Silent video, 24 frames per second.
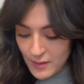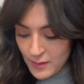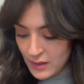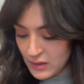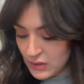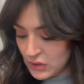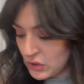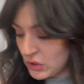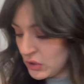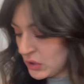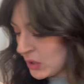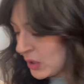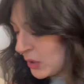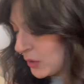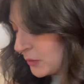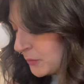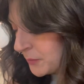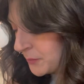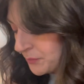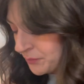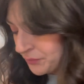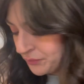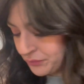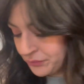
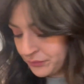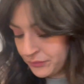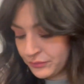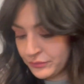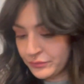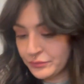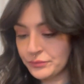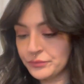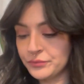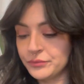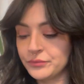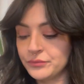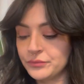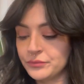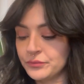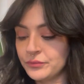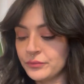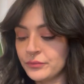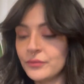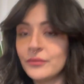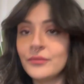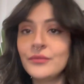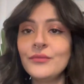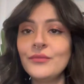So
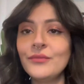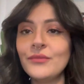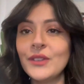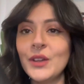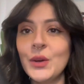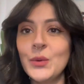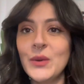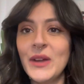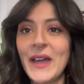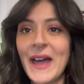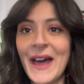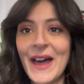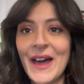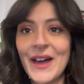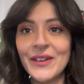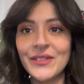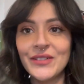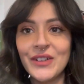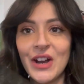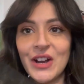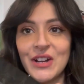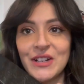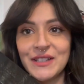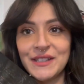we have
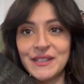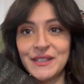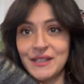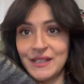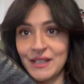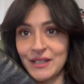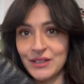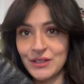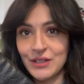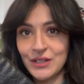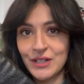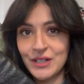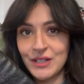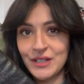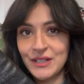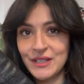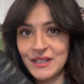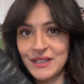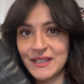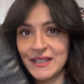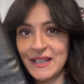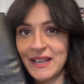our scissors